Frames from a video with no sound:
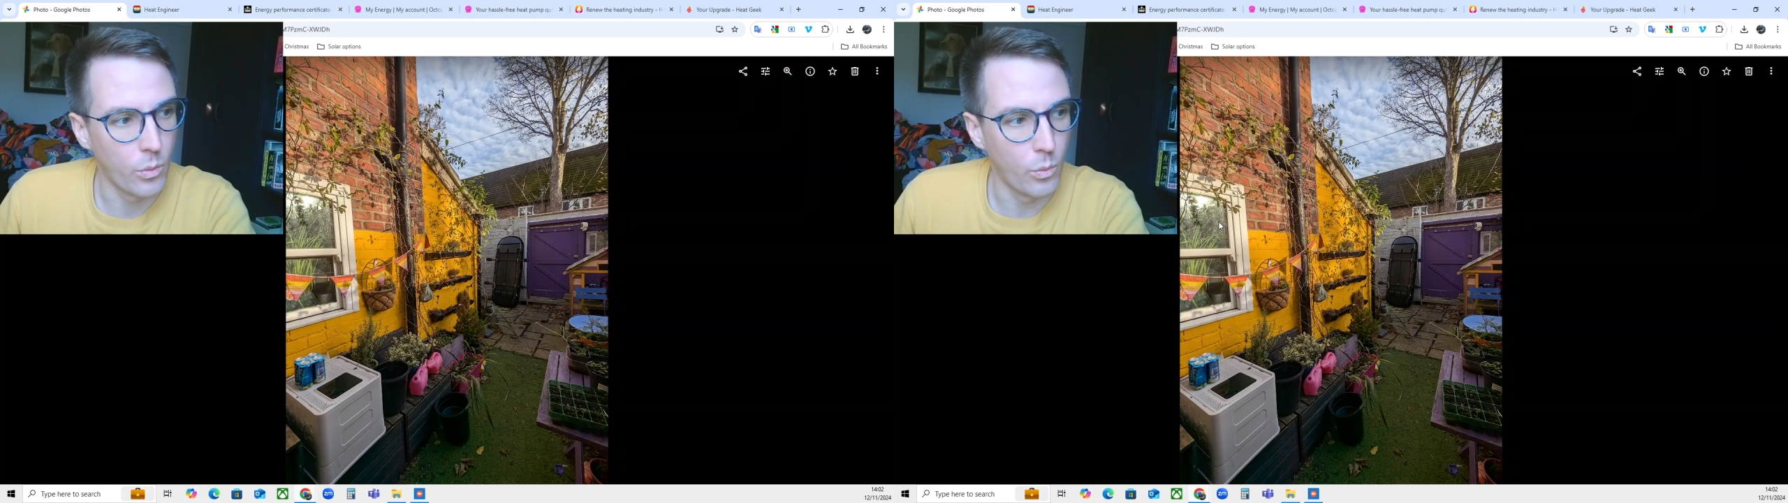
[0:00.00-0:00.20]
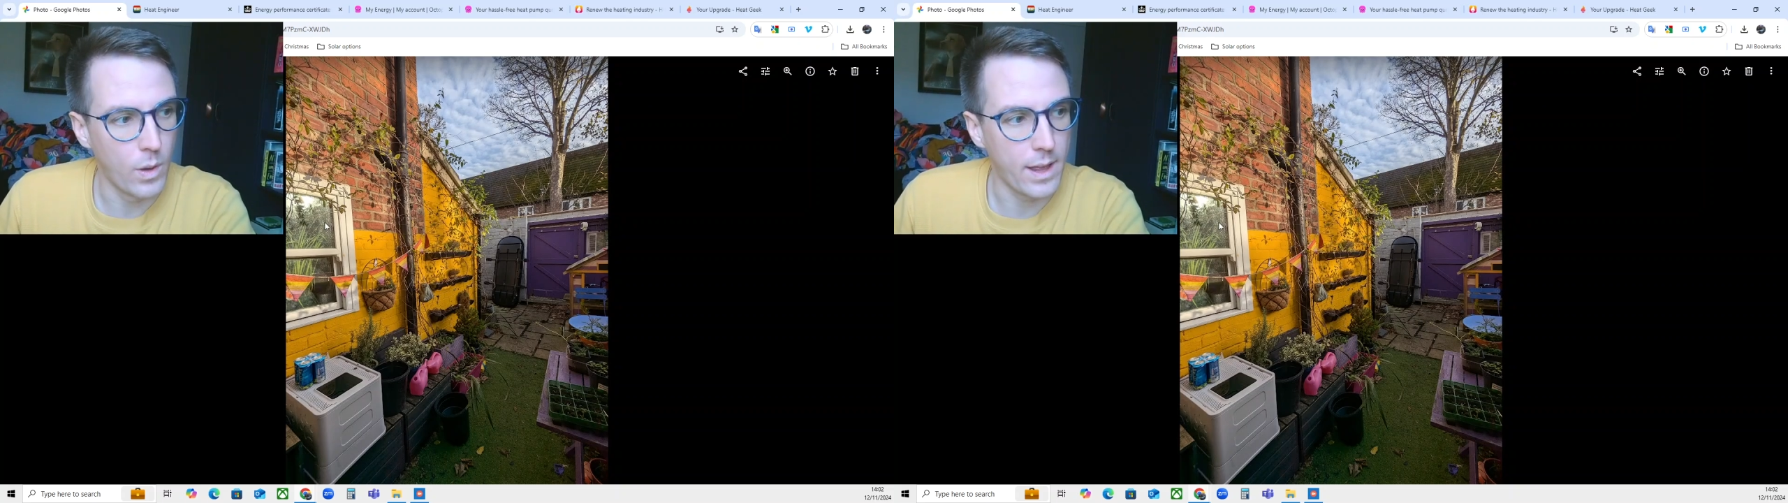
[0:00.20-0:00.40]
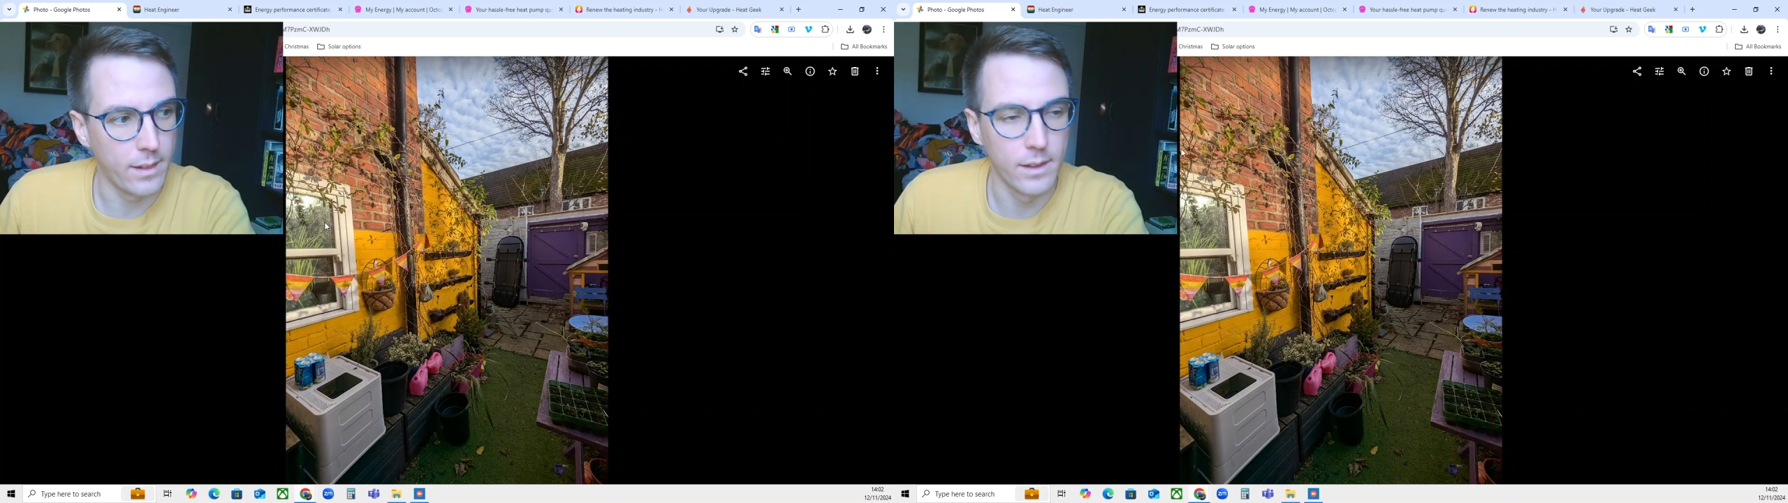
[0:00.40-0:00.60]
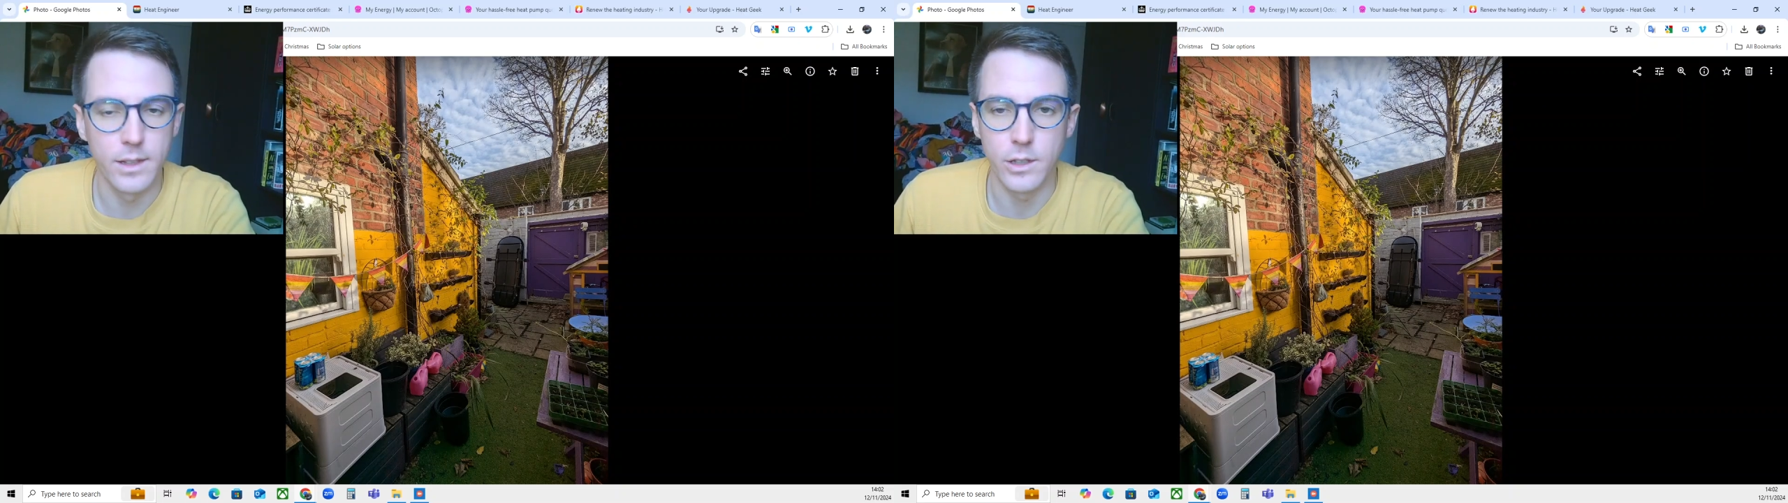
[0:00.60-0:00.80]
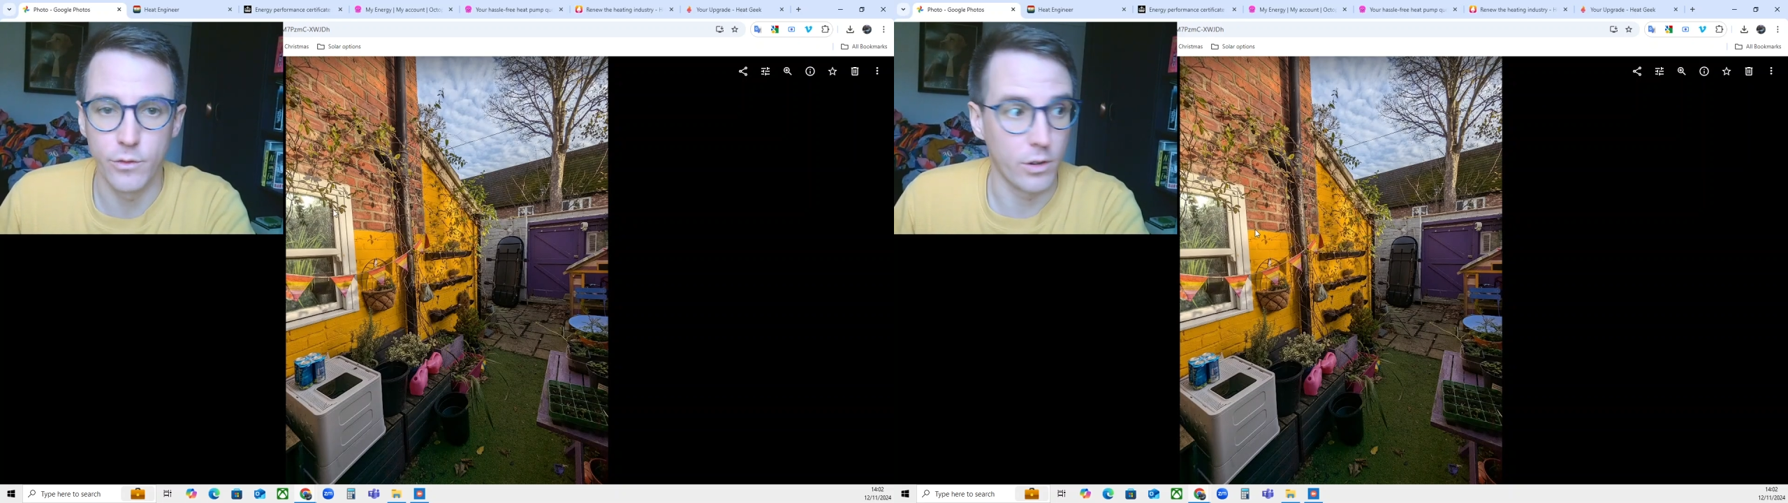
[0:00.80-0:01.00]
Well,
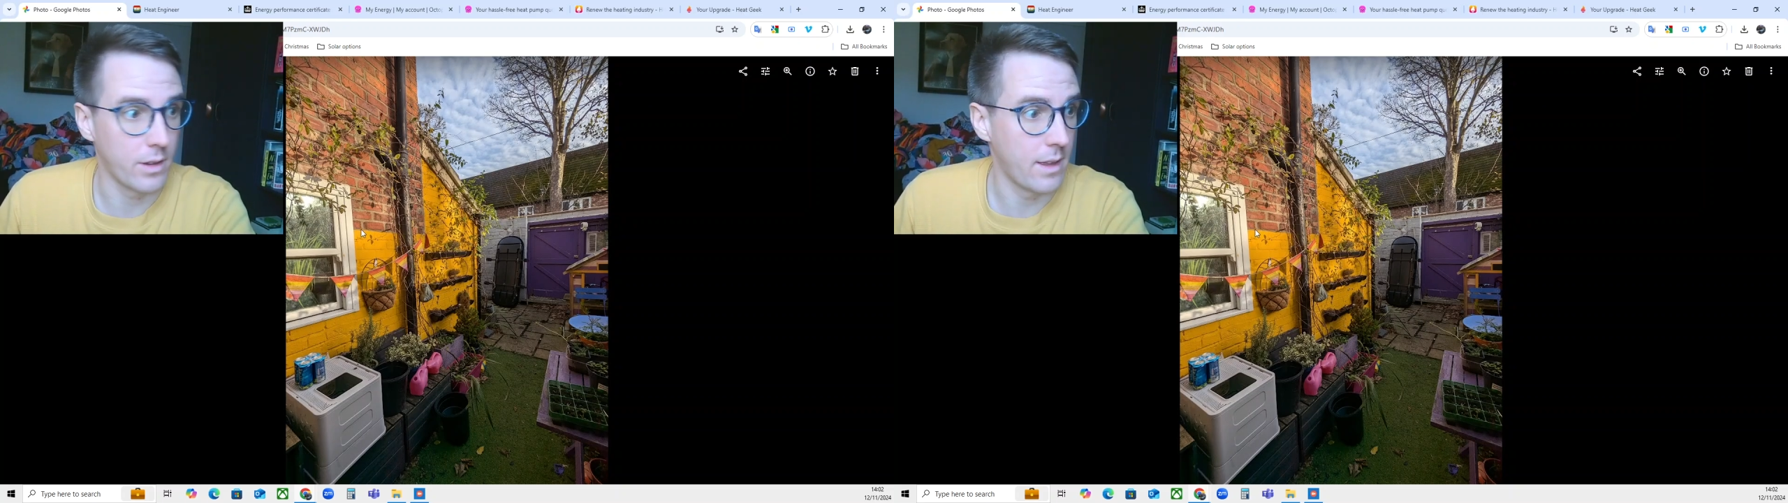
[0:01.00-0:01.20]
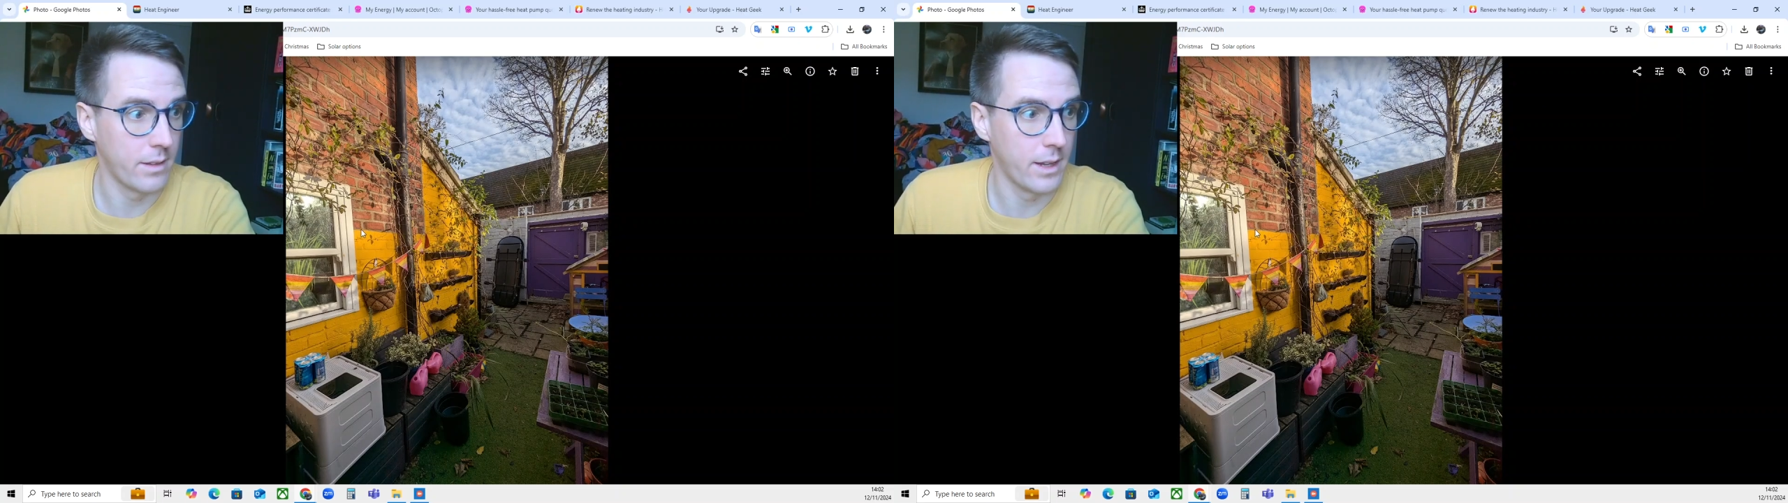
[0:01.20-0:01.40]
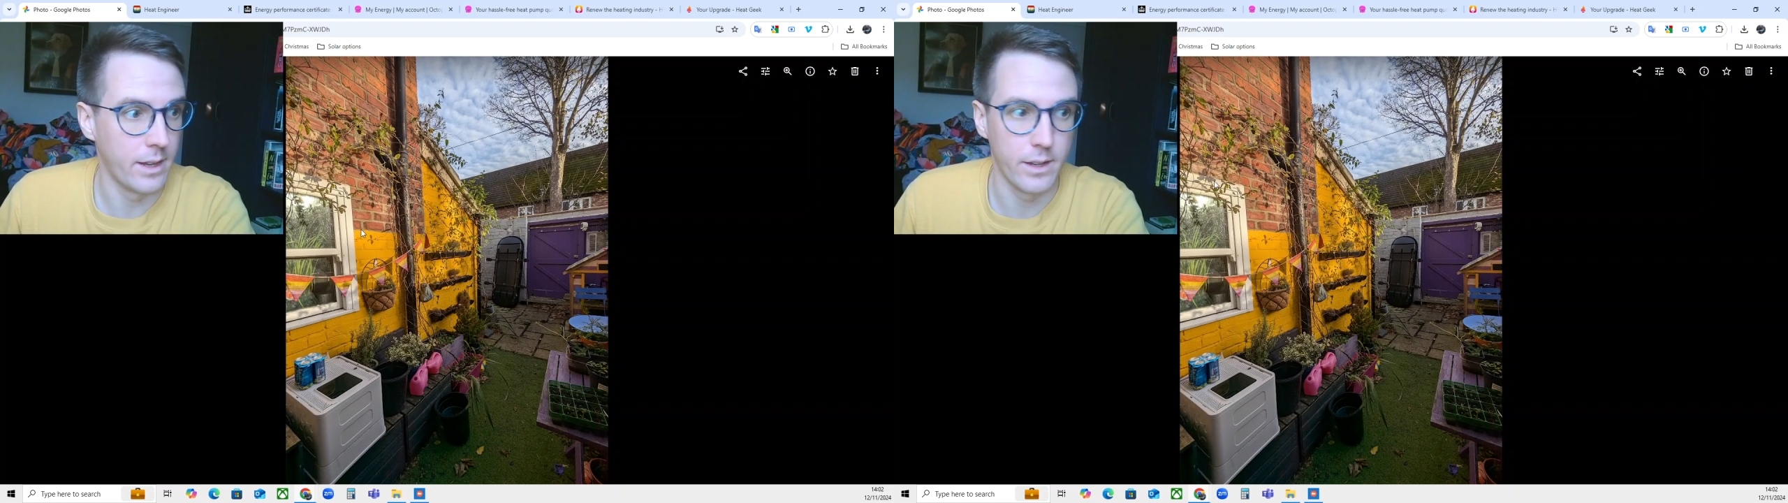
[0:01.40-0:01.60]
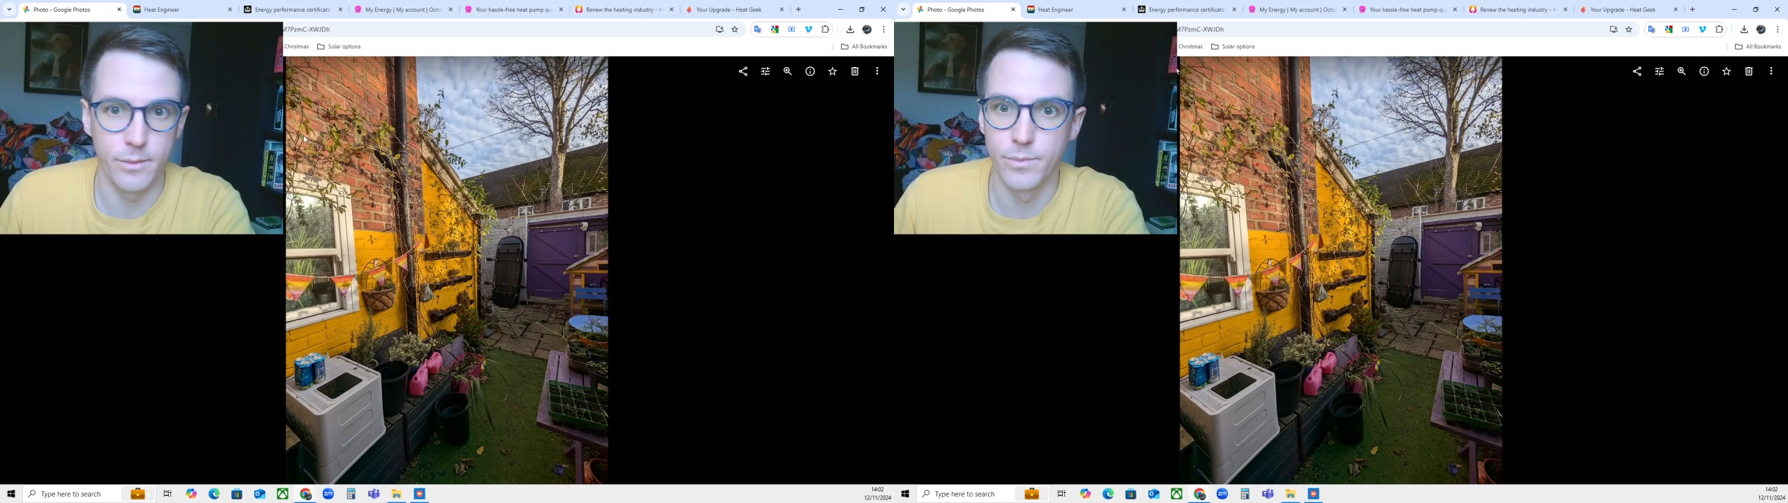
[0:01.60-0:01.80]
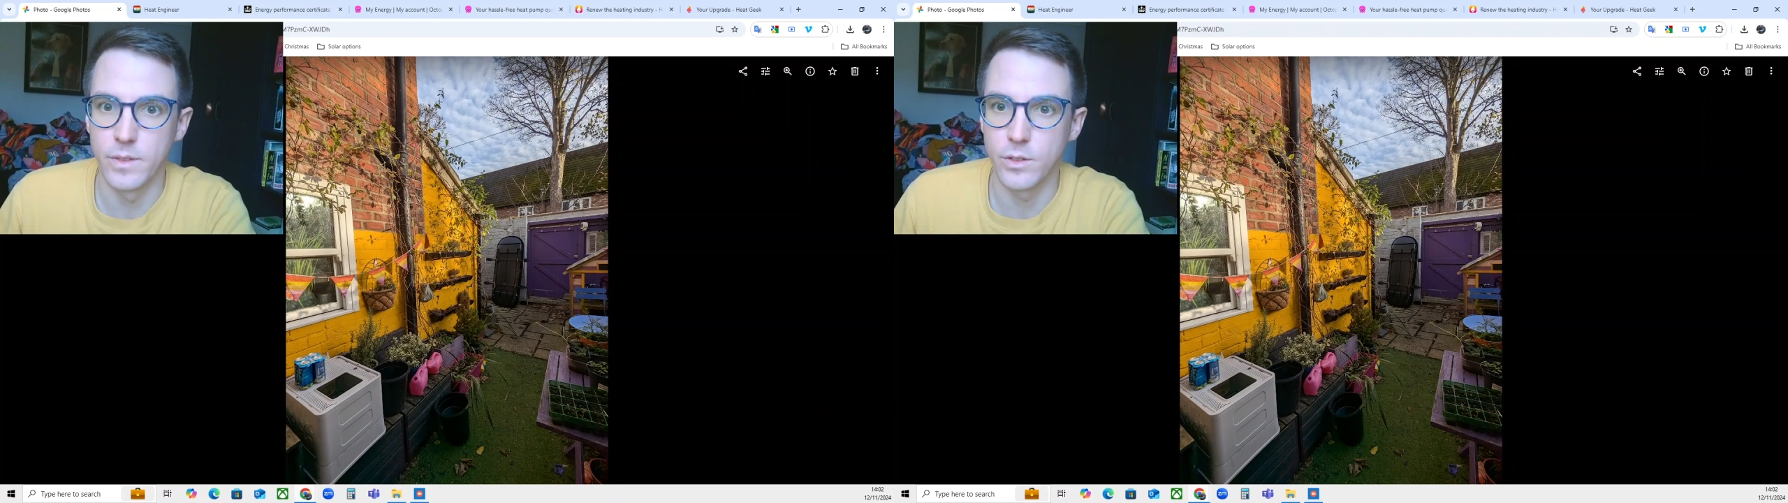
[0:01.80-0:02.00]
you've got to calculate it.
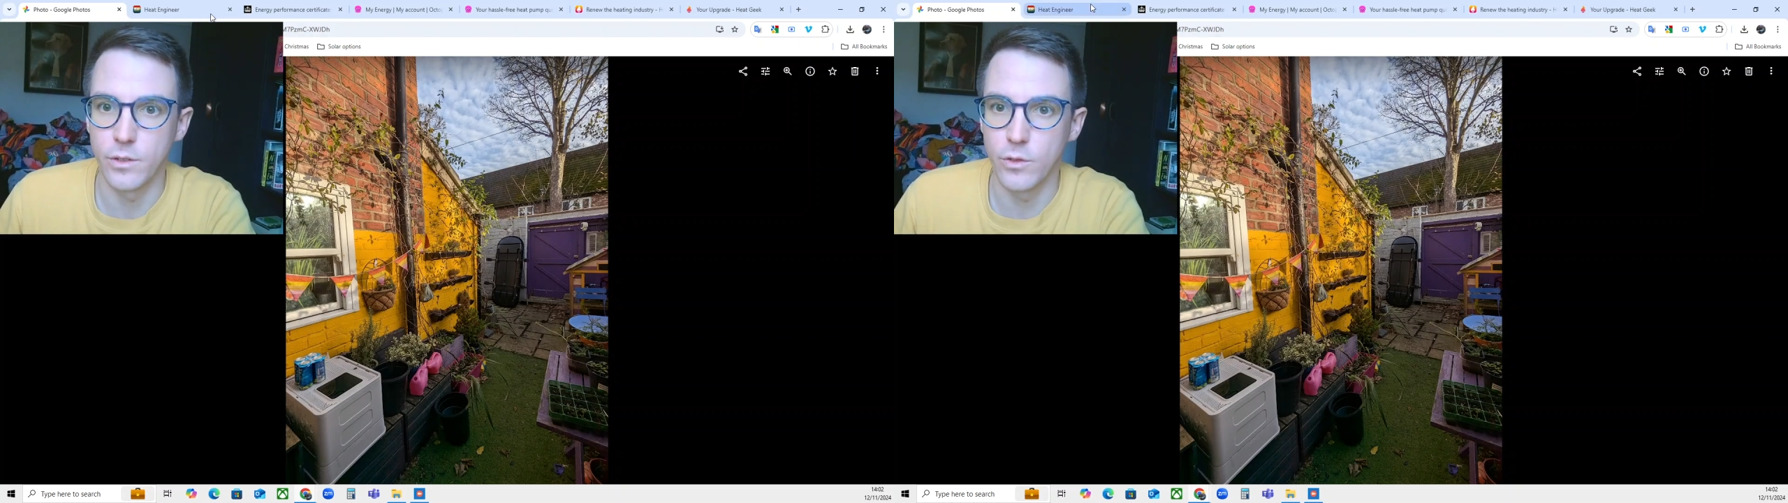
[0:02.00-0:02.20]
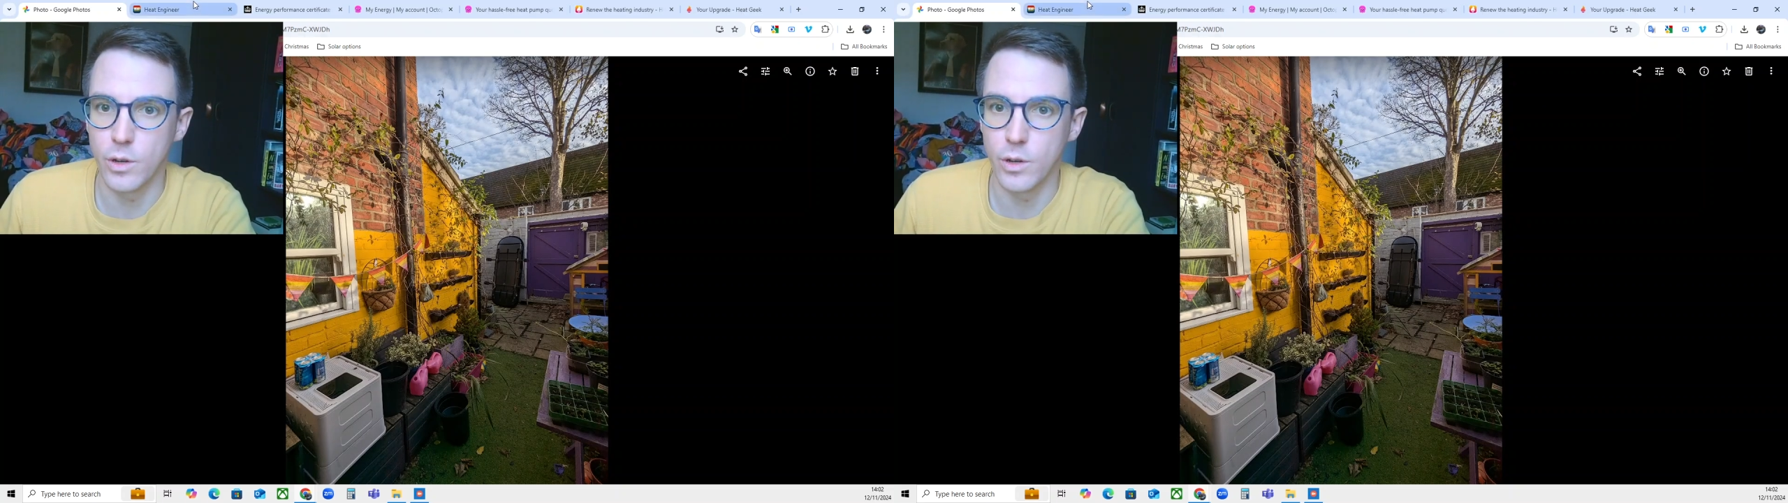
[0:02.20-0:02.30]
So you've got to